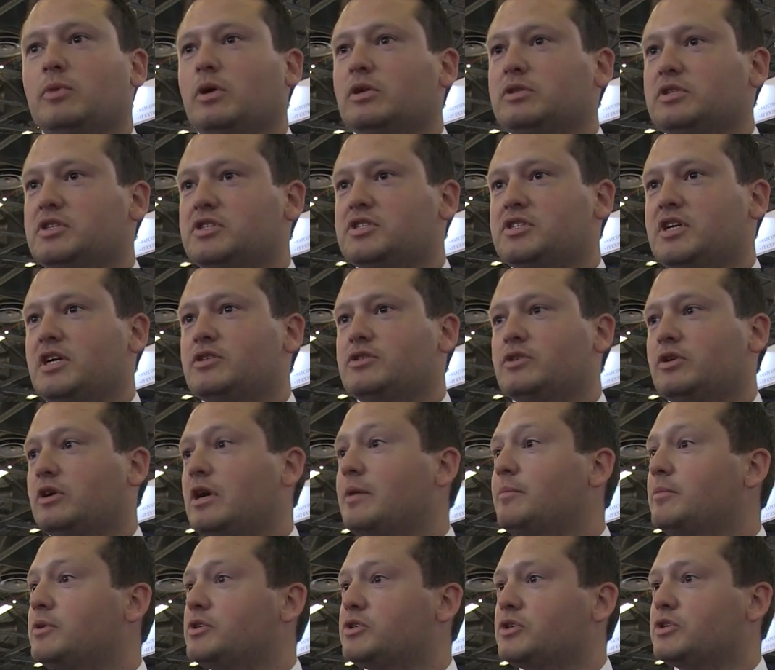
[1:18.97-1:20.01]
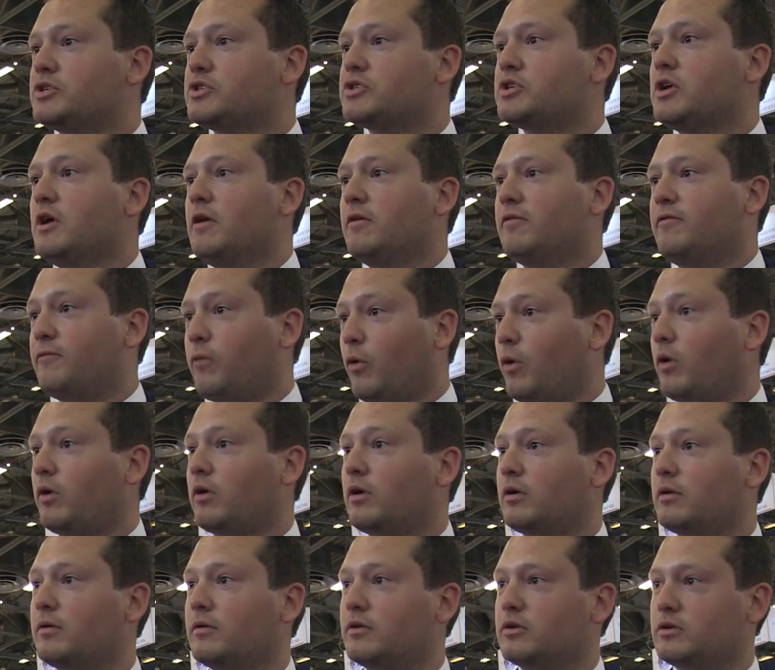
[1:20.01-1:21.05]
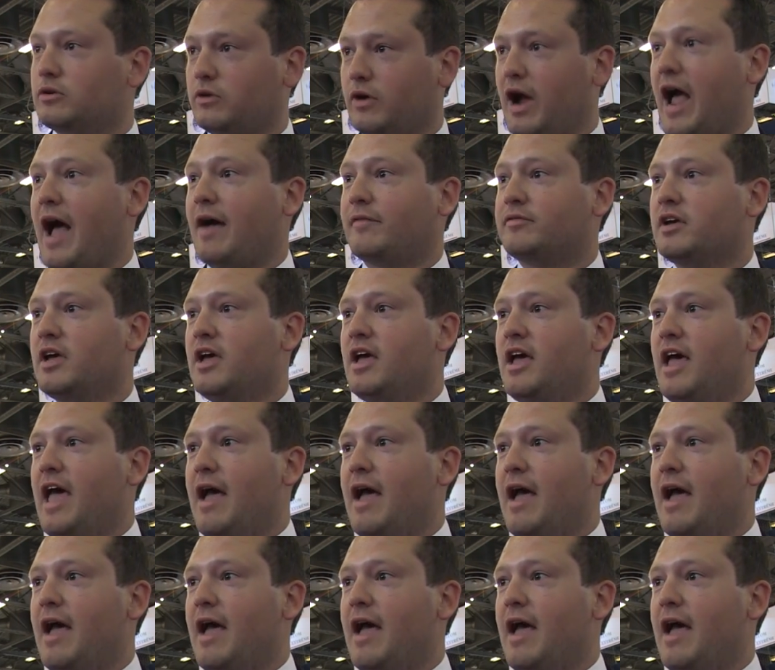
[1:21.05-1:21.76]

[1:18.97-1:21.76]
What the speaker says: multi-sensor imagers for craft.